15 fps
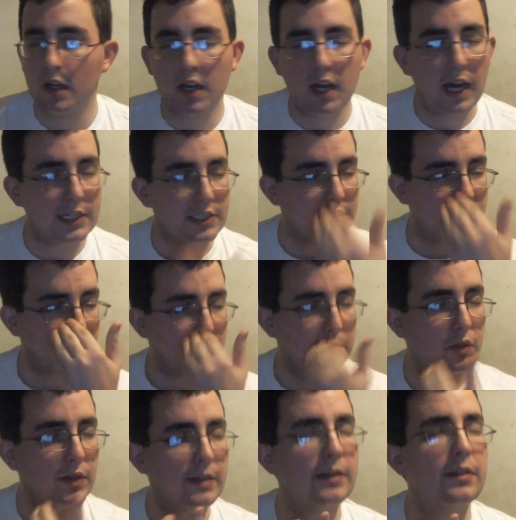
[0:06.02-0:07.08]
I just gotta
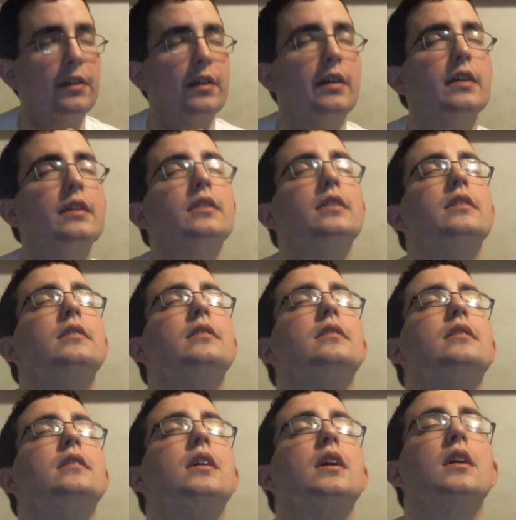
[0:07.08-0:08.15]
breathe.
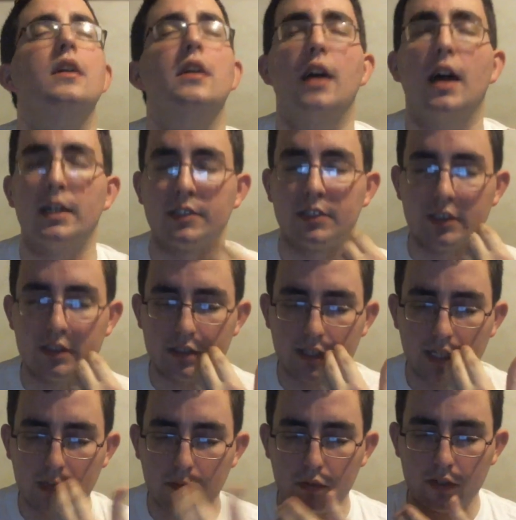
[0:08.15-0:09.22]
I just
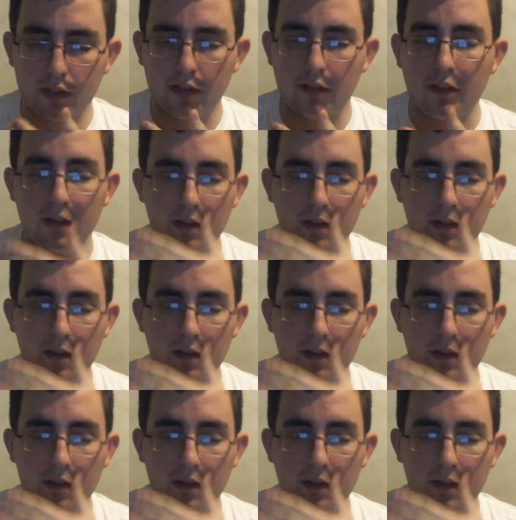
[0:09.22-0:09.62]
gotta breathe.